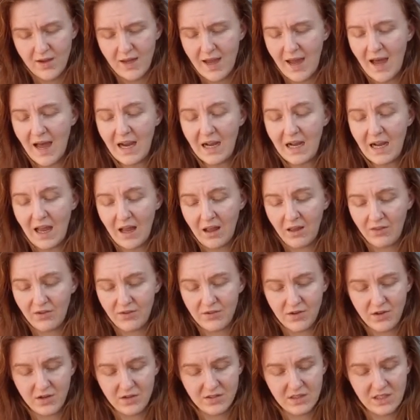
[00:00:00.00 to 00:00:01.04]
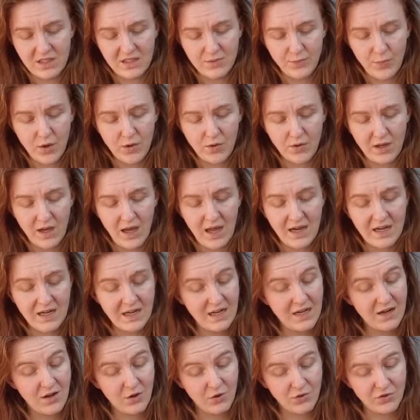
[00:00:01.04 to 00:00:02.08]
At length Darcy spoke, and
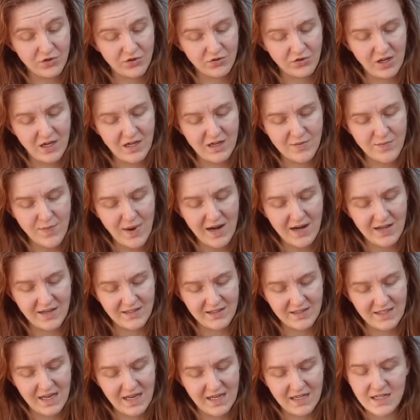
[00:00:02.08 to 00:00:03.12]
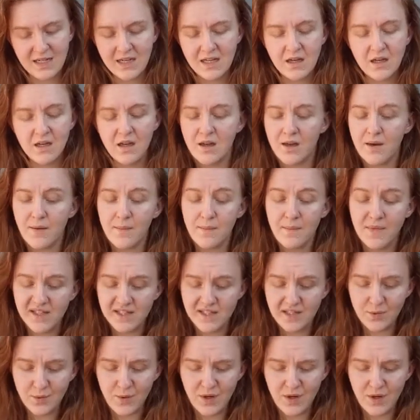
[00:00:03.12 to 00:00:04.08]
in a constrained manner said, "Mr.